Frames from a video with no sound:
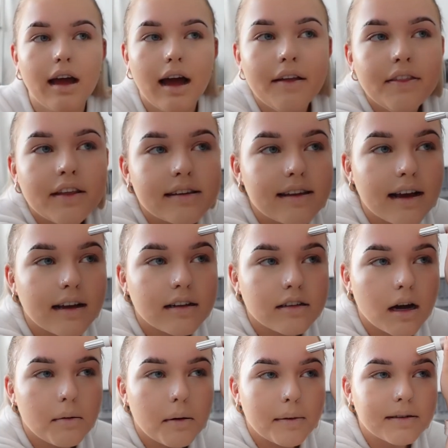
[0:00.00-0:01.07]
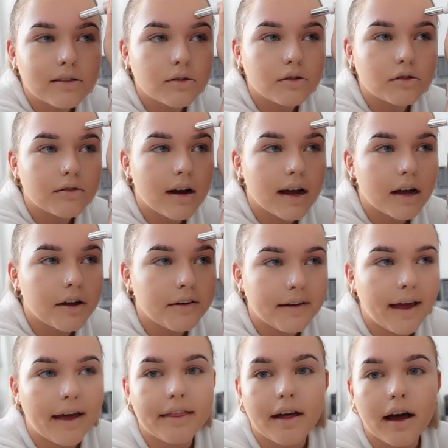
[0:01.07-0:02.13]
And the second time I went to order it, I couldn't
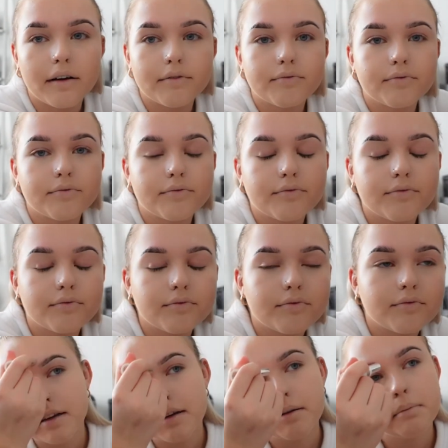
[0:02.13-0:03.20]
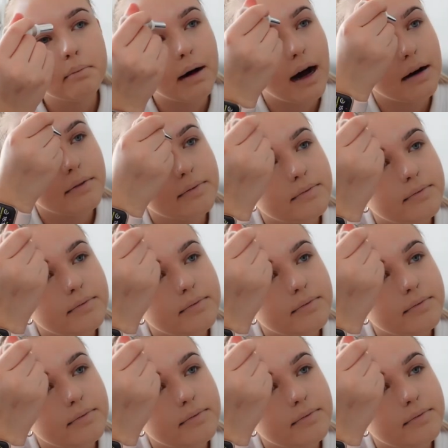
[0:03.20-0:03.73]
get that. But